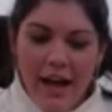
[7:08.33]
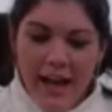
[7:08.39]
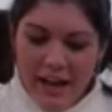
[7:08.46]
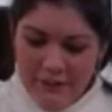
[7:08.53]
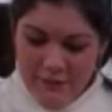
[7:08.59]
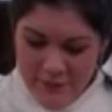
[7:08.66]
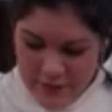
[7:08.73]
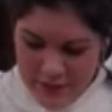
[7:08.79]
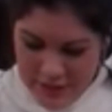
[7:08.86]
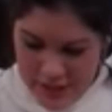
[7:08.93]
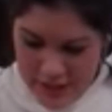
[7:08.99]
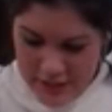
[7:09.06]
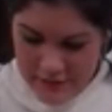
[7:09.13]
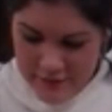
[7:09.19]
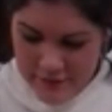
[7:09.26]
I first
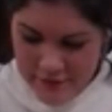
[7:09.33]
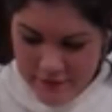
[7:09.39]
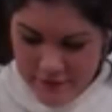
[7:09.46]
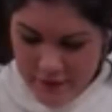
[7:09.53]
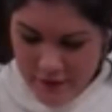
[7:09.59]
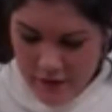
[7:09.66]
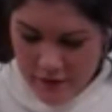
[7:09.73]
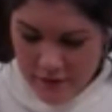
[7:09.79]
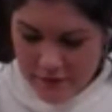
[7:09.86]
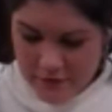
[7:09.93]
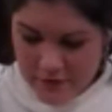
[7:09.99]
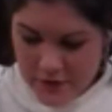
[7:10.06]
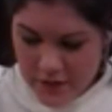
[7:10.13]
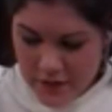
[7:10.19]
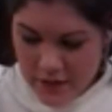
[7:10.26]
got
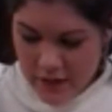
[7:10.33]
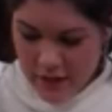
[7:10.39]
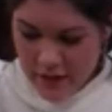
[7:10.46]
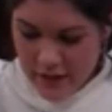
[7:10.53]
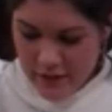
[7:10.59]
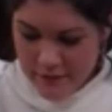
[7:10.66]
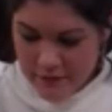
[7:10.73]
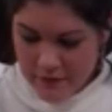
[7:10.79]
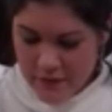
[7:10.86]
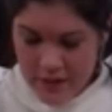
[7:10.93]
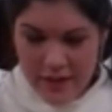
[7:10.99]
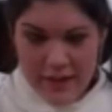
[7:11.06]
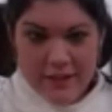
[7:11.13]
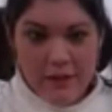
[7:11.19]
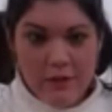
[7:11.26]
involved
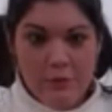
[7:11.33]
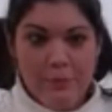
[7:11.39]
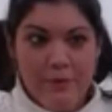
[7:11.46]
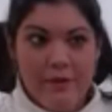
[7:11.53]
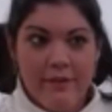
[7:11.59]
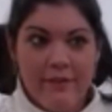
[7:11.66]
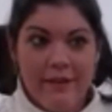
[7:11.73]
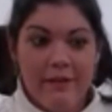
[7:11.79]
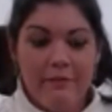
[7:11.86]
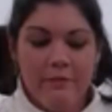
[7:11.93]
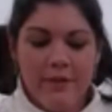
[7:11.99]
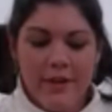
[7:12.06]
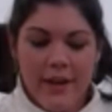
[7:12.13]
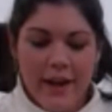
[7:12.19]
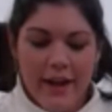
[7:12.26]
in this program
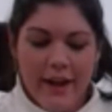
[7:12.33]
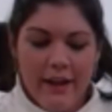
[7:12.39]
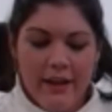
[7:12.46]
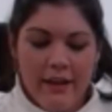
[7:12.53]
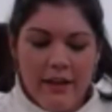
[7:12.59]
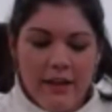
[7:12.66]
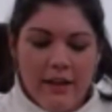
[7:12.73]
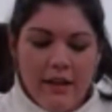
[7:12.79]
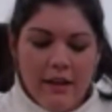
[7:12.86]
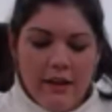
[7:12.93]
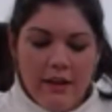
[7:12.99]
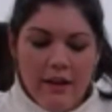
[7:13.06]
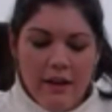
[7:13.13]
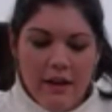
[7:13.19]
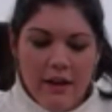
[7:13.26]
when I
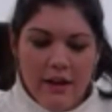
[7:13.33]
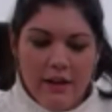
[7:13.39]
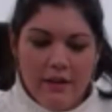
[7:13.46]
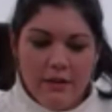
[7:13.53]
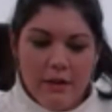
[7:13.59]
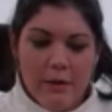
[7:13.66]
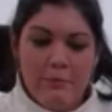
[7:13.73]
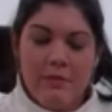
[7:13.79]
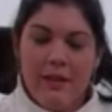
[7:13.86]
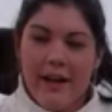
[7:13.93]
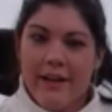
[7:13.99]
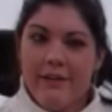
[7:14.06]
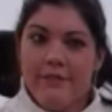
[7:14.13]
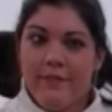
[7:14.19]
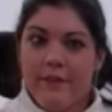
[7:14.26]

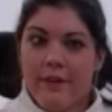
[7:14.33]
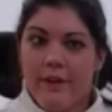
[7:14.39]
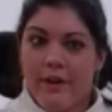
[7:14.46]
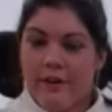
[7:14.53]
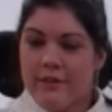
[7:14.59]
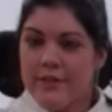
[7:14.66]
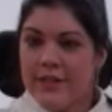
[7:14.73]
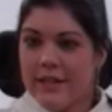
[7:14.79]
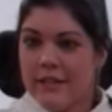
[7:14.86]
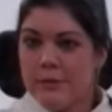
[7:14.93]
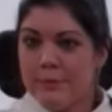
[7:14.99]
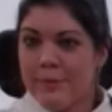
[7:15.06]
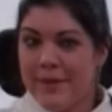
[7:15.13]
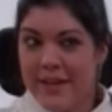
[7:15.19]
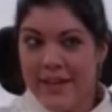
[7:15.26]
applied for
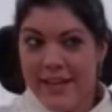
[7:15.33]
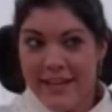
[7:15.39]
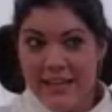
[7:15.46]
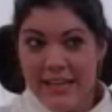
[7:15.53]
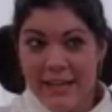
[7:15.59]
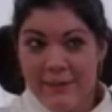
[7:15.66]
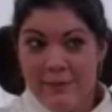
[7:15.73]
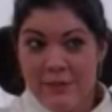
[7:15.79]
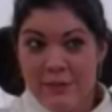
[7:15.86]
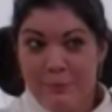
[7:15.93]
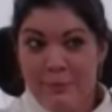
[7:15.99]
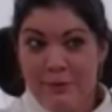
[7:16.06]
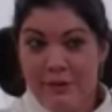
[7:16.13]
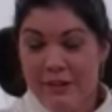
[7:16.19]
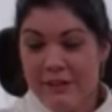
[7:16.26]
ODSP income
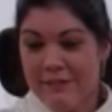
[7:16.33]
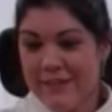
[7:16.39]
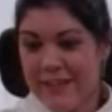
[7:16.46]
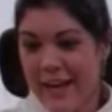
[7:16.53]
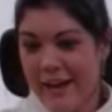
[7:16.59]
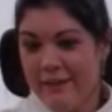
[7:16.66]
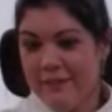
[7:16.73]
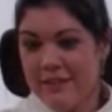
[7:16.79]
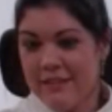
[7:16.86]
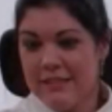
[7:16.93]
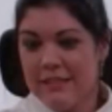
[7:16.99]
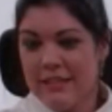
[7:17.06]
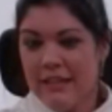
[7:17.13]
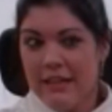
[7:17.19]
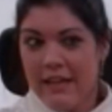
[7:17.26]
support when I
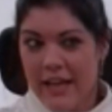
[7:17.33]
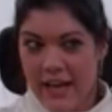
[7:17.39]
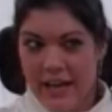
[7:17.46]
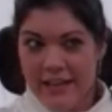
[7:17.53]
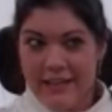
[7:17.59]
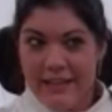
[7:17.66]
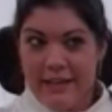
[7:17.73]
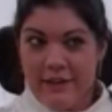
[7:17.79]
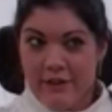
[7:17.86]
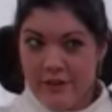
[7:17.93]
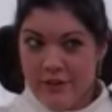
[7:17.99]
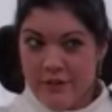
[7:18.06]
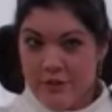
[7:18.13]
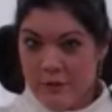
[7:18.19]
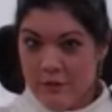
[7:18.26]
was 18
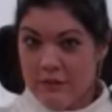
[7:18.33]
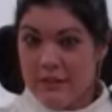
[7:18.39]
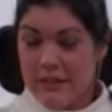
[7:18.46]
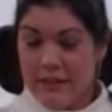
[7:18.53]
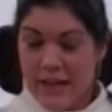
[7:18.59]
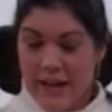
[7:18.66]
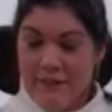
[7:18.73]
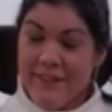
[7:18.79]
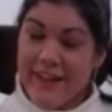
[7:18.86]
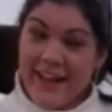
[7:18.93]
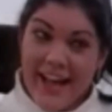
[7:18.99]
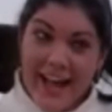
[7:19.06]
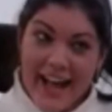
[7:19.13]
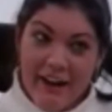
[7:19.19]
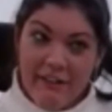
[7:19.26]
years old and
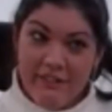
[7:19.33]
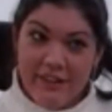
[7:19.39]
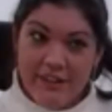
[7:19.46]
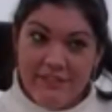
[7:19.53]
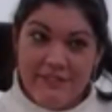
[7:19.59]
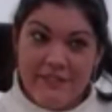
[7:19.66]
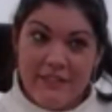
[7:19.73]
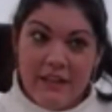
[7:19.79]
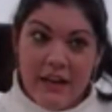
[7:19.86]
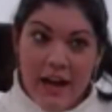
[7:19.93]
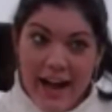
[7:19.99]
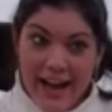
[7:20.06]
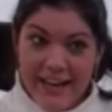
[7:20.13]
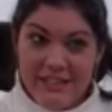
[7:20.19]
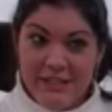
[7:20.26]
coming out of
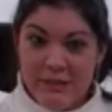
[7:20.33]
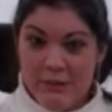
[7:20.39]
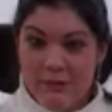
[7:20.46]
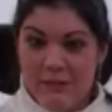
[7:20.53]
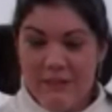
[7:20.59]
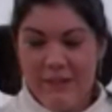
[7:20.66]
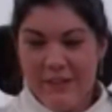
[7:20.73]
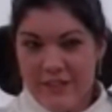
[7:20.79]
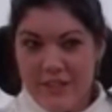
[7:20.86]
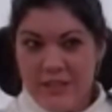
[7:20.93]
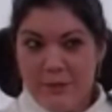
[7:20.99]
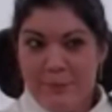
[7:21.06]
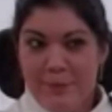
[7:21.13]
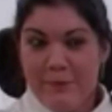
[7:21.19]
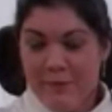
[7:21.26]
high school, or
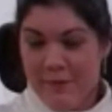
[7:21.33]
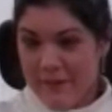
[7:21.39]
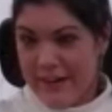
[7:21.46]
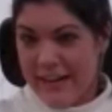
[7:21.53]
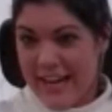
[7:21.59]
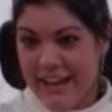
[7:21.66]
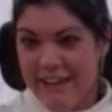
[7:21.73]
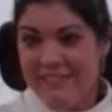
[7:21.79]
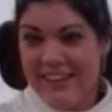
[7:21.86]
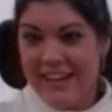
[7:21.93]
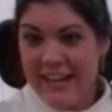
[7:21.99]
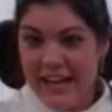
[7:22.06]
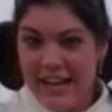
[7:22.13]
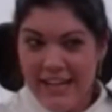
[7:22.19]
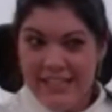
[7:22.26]
just before I came
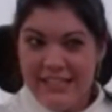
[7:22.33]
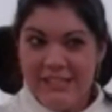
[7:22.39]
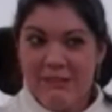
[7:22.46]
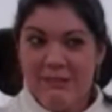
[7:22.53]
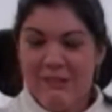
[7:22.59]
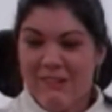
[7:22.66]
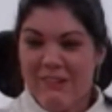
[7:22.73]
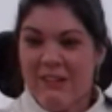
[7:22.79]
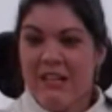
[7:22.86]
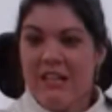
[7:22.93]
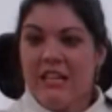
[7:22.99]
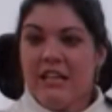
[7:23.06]
out of high school.